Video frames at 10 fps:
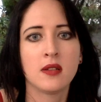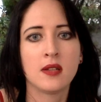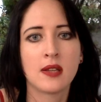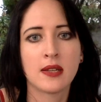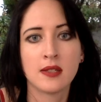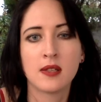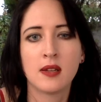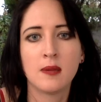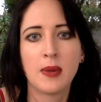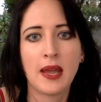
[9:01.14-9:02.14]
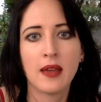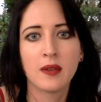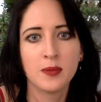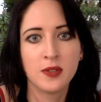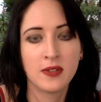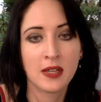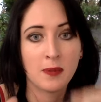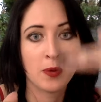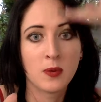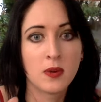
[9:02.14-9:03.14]
and like solid black moving
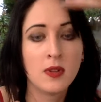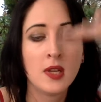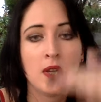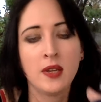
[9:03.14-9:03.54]
up the wall,